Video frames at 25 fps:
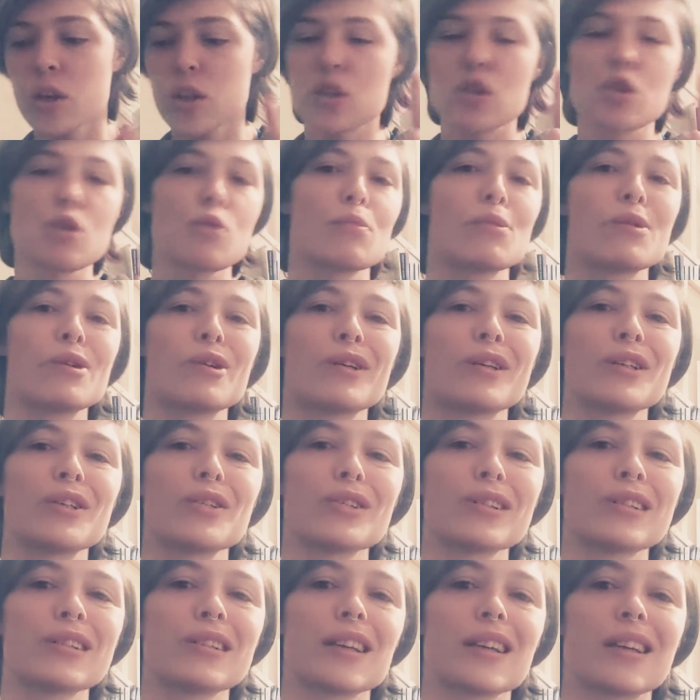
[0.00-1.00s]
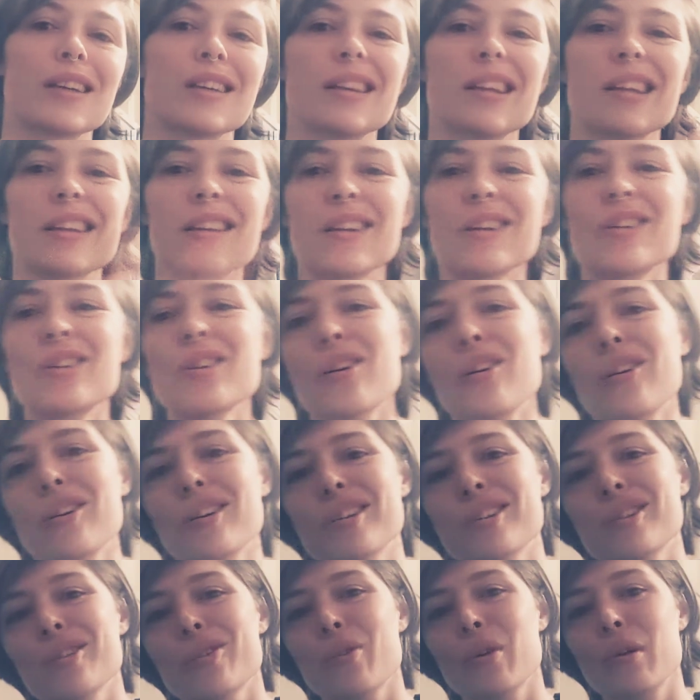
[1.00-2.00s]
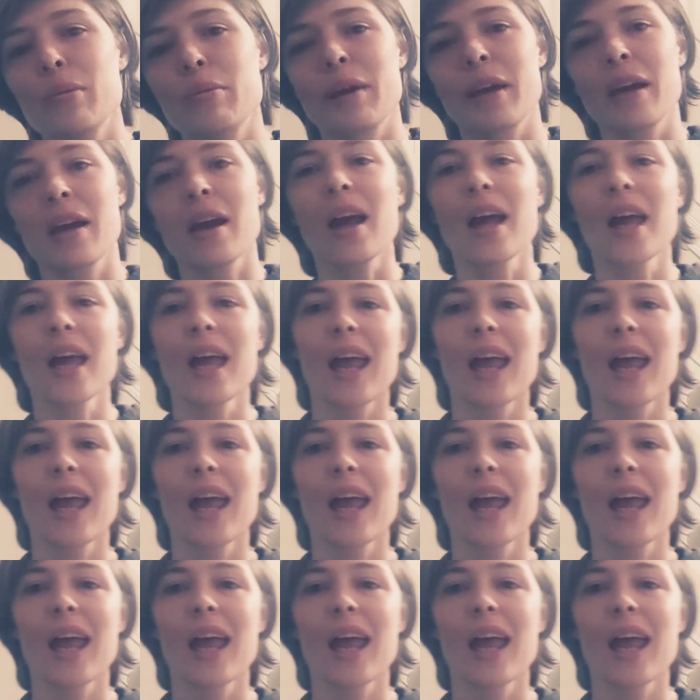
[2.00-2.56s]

You're more interesting than the dog screaming